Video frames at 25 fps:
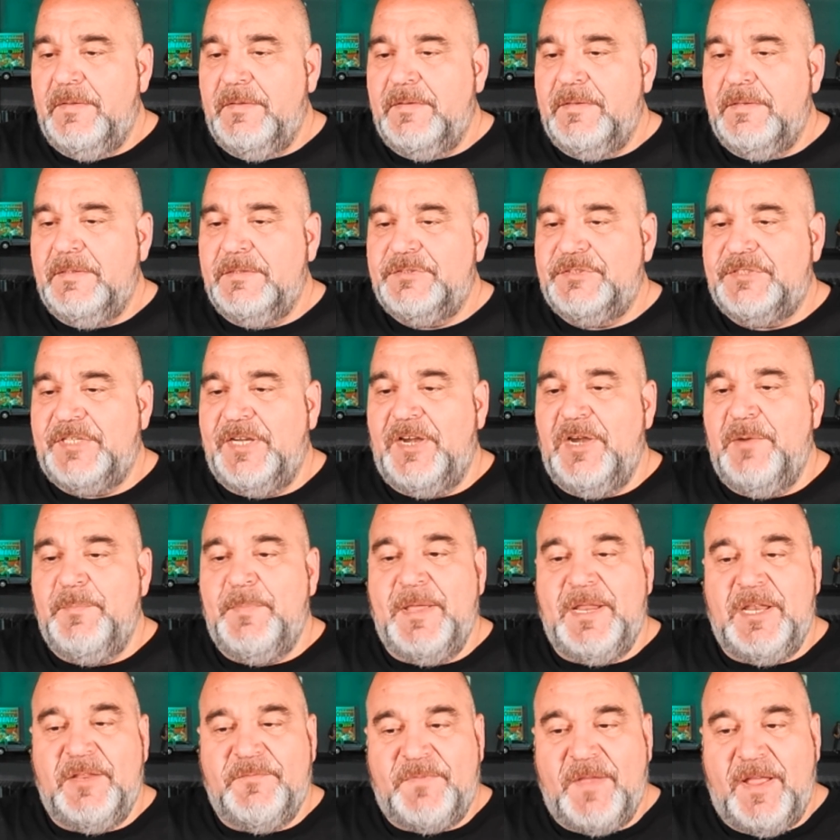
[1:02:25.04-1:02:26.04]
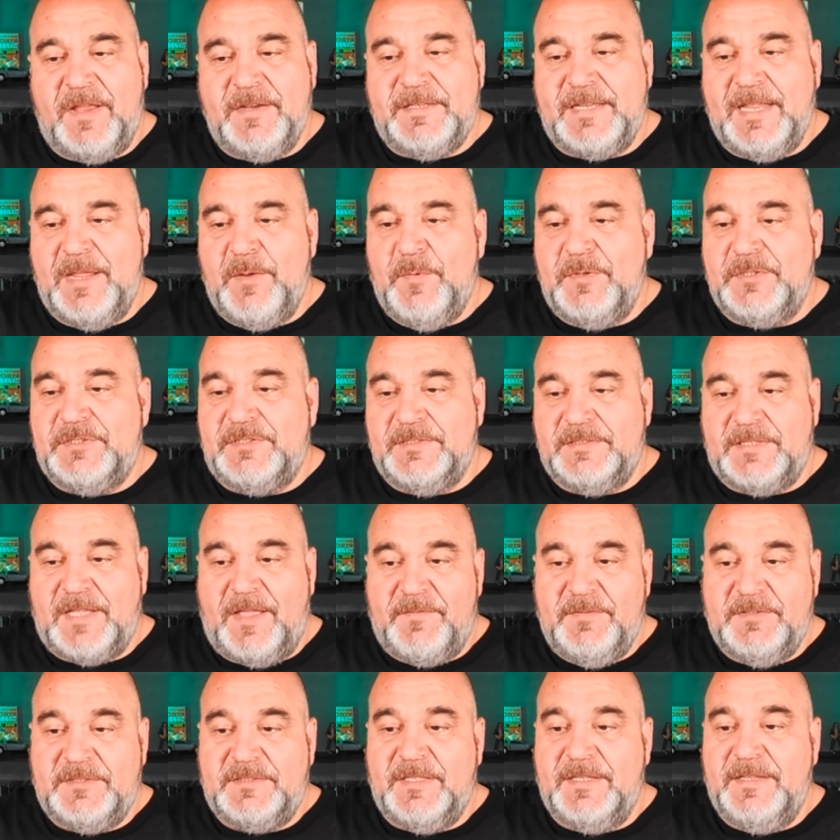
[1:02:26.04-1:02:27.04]
Sherry Belafonte, which is
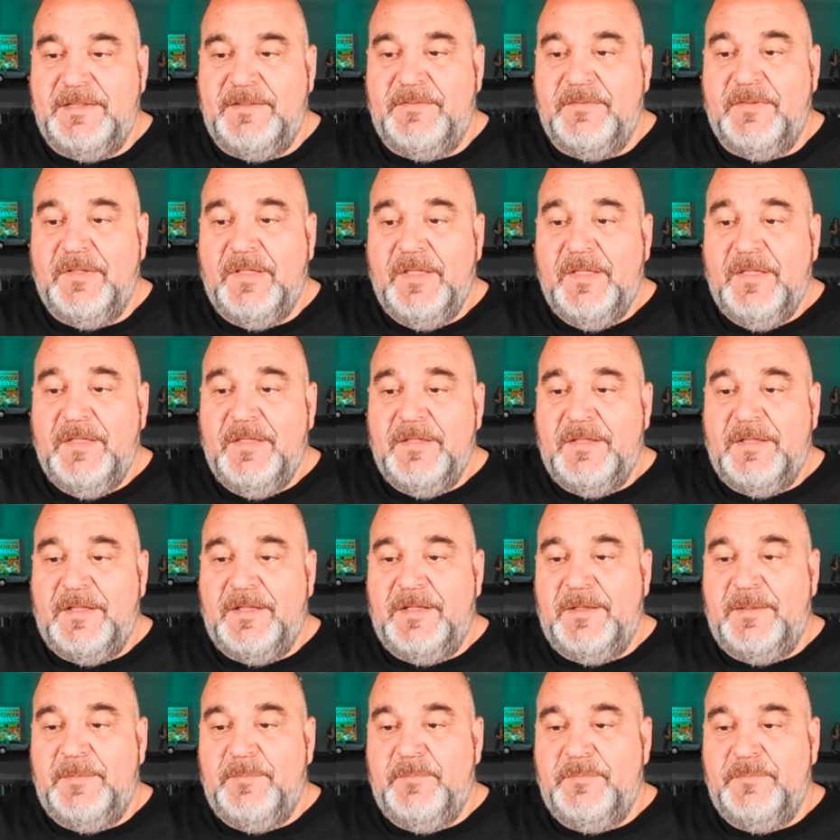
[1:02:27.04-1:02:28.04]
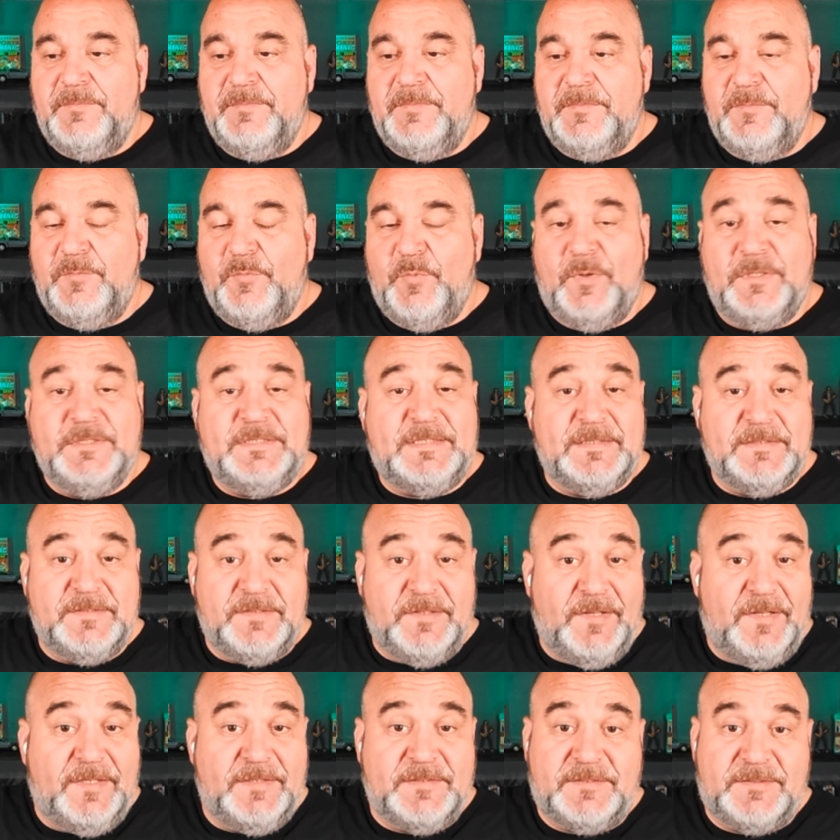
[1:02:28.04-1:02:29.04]
obviously what's his
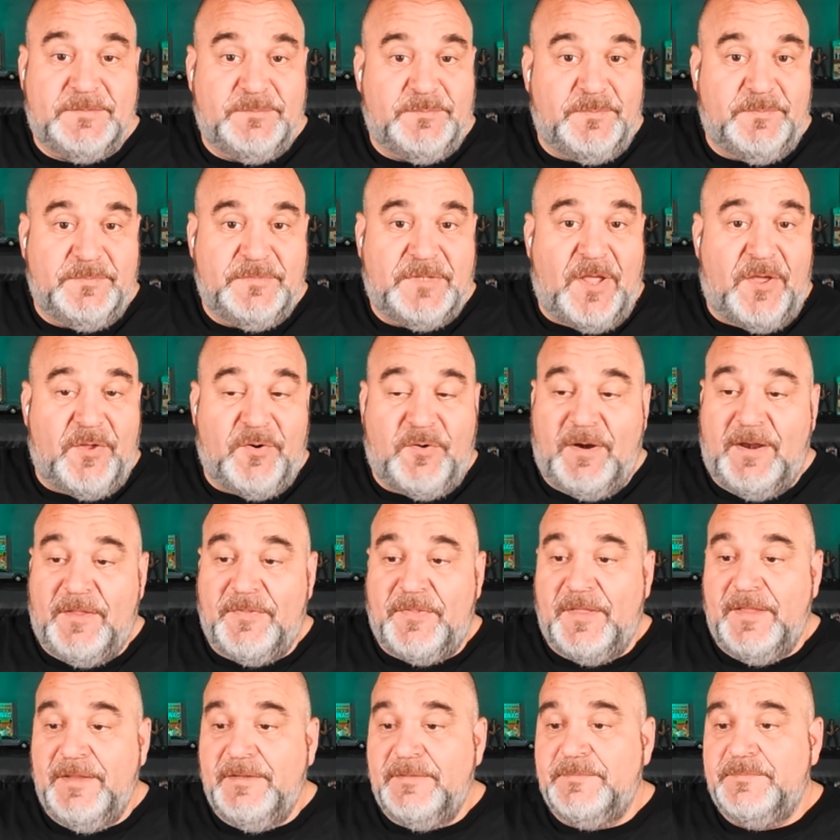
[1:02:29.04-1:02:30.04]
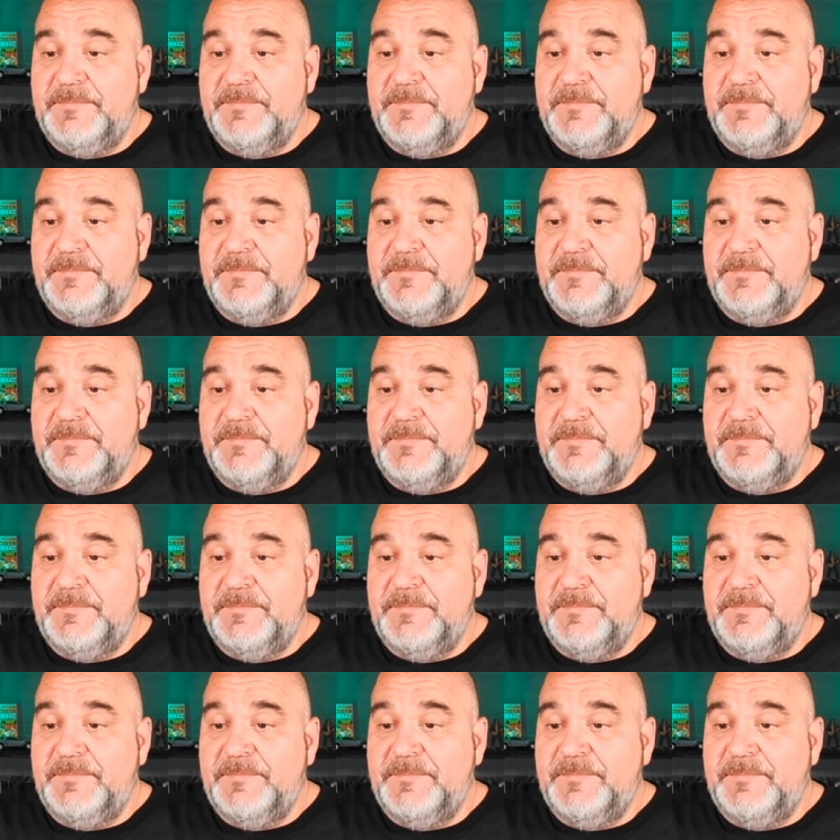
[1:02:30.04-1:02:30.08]
nuts daughter, I think.